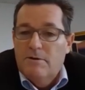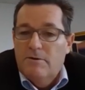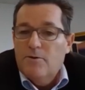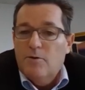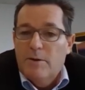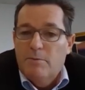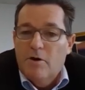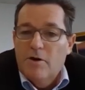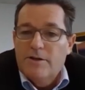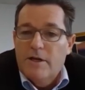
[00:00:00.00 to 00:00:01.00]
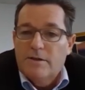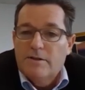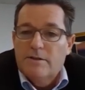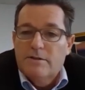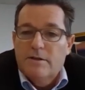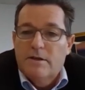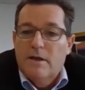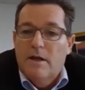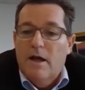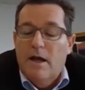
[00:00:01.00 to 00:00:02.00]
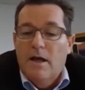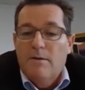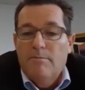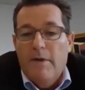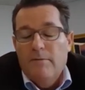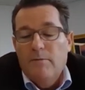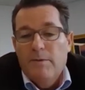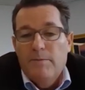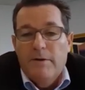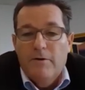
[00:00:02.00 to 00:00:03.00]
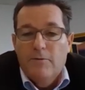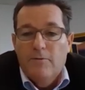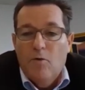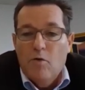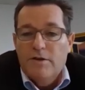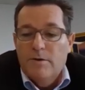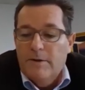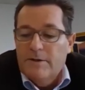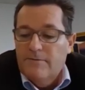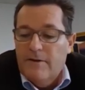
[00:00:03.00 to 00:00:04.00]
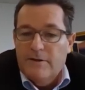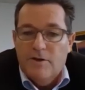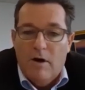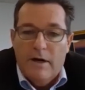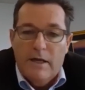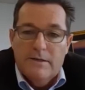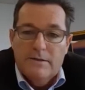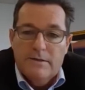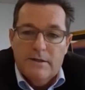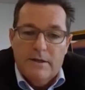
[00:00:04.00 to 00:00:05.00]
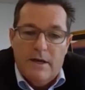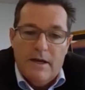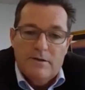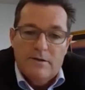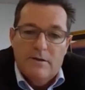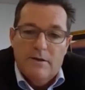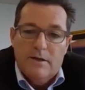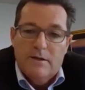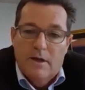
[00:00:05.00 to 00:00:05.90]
3 projects, And we've been very fortunate because of our Chinese connection that